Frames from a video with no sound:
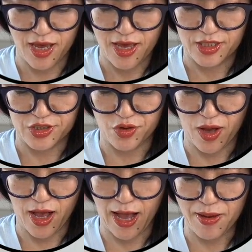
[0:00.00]
So
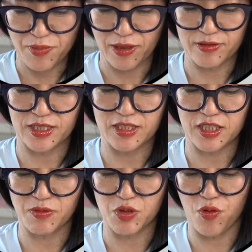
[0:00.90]
her eyebrows,
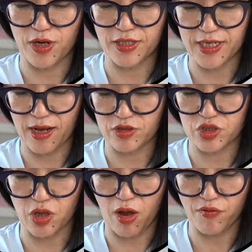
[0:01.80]
instead of going down
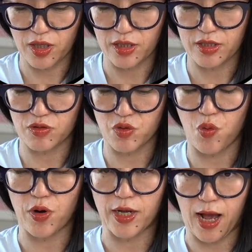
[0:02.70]
soft, little
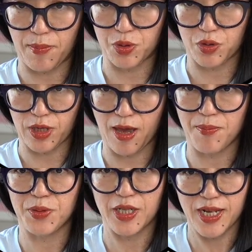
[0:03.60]
going up, okay?
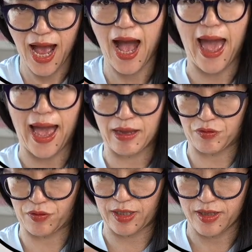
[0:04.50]
But not
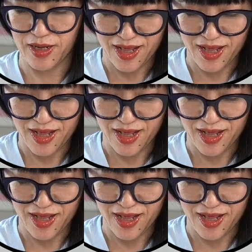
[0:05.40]
angry.